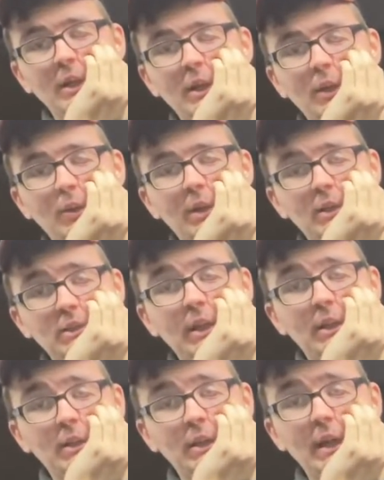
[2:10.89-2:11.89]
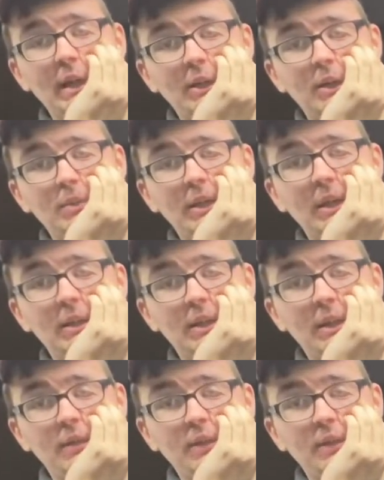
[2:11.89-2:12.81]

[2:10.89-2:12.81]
anyways, later today you're gonna be getting another